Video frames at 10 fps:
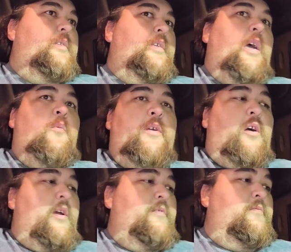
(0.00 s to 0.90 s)
I went
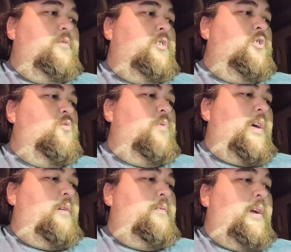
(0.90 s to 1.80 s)
on to do what
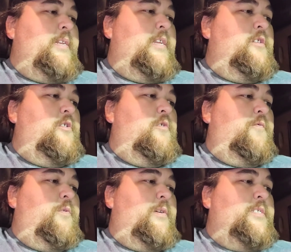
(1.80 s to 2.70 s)
I needed to do
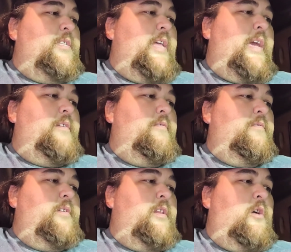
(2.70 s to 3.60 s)
for the rest of the day,
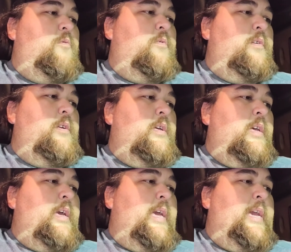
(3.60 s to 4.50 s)
you know,
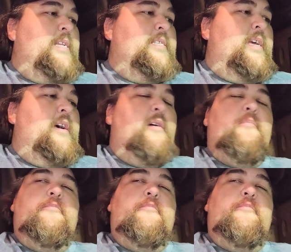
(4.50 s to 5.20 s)
and I